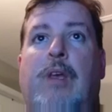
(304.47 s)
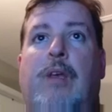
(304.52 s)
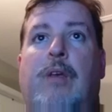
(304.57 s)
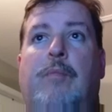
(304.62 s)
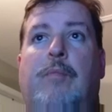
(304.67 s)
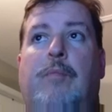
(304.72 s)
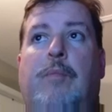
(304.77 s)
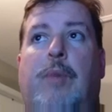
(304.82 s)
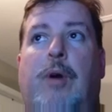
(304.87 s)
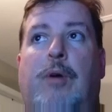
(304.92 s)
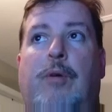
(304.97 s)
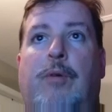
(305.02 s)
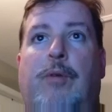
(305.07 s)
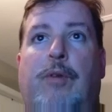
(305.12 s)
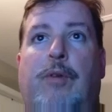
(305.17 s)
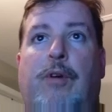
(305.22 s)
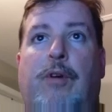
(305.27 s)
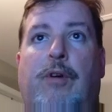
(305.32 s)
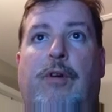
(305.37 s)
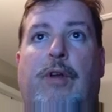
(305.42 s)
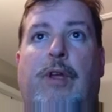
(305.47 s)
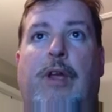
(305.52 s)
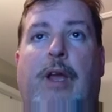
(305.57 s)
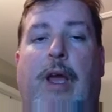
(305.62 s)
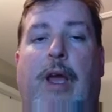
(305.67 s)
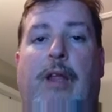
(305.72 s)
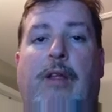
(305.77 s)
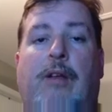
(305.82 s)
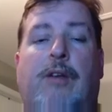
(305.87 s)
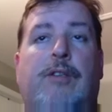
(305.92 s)
Both Gurney
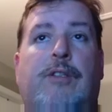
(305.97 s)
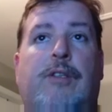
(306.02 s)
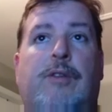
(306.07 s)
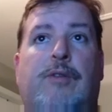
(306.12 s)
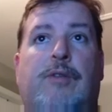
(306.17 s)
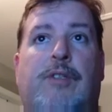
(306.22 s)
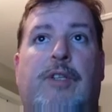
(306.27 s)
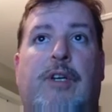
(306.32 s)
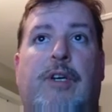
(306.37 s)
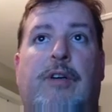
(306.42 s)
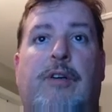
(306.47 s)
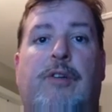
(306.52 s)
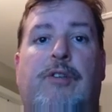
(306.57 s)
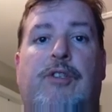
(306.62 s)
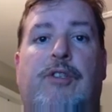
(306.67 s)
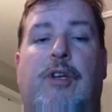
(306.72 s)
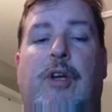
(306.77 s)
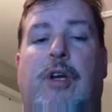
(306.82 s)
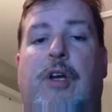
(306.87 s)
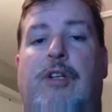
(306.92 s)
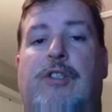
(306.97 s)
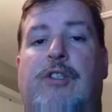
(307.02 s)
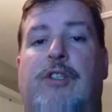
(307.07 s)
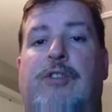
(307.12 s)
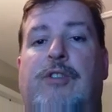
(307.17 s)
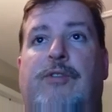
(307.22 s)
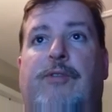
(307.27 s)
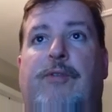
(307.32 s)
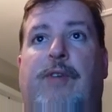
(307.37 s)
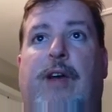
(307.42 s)
and also Sarah
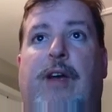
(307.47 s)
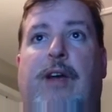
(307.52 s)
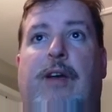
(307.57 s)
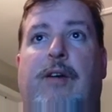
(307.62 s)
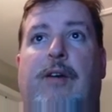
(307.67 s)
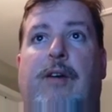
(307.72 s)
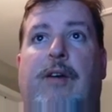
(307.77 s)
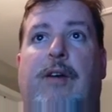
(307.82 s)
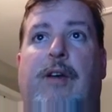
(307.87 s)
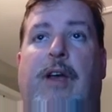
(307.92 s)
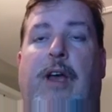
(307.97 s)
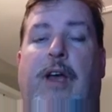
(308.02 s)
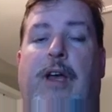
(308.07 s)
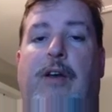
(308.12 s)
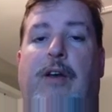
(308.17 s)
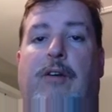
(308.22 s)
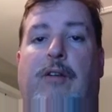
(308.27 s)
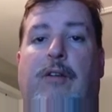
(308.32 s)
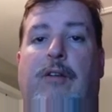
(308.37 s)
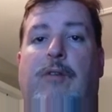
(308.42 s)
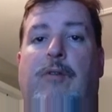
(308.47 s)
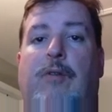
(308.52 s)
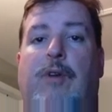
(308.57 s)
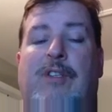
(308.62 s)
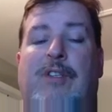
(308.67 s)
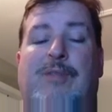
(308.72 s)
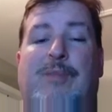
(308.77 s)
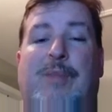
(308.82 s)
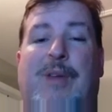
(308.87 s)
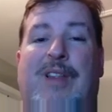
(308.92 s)
Josephi Held, who
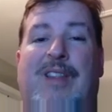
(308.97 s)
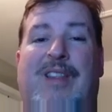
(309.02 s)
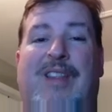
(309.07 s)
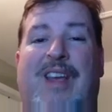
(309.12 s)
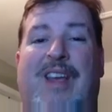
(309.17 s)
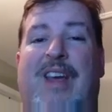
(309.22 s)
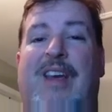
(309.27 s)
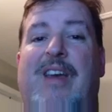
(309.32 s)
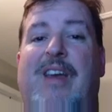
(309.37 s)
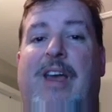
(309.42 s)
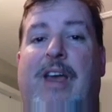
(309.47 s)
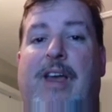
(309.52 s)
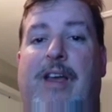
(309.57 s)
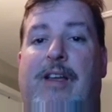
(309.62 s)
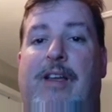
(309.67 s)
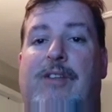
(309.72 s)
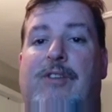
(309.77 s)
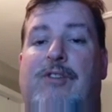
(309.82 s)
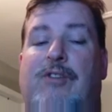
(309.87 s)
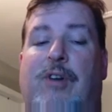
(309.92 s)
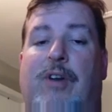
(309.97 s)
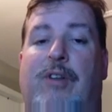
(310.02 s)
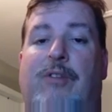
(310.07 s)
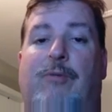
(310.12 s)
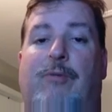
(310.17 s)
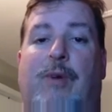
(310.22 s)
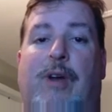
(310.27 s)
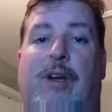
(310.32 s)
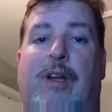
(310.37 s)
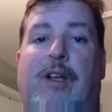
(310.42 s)
had spent decades trying
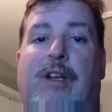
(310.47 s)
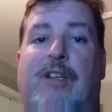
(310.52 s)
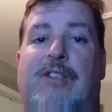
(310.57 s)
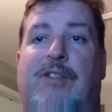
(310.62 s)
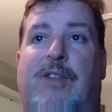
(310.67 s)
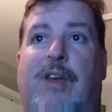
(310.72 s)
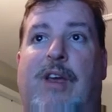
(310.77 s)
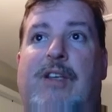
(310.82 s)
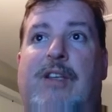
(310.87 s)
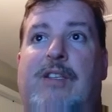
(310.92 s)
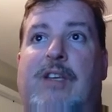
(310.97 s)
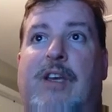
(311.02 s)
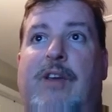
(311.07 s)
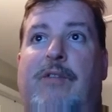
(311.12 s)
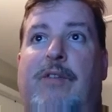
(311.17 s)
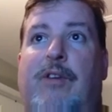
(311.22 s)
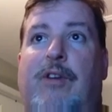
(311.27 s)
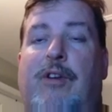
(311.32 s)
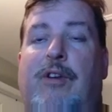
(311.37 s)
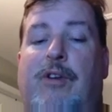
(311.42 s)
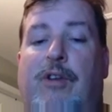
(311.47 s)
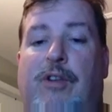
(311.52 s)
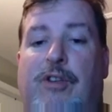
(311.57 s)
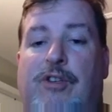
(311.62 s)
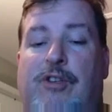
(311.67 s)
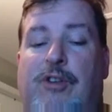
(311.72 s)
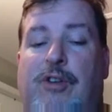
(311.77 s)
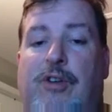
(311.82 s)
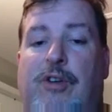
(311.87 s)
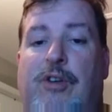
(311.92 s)
to recognize Thanksgiving,
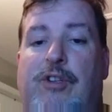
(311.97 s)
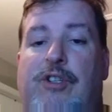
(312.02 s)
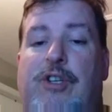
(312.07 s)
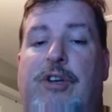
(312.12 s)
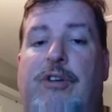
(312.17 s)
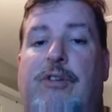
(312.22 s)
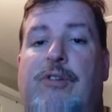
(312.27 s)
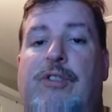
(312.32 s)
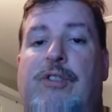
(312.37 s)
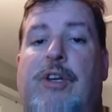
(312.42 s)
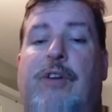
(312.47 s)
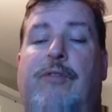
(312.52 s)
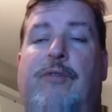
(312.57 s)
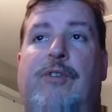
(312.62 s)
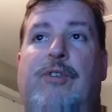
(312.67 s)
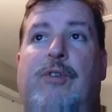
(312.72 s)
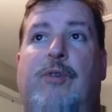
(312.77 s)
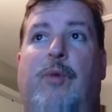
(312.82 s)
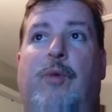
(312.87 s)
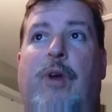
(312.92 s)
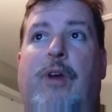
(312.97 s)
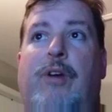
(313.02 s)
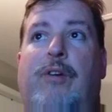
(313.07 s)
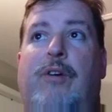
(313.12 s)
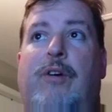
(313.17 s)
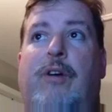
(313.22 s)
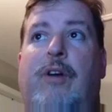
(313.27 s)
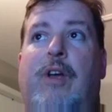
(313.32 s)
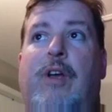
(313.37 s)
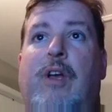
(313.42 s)
and she herself was a
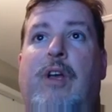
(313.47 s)
Quaker,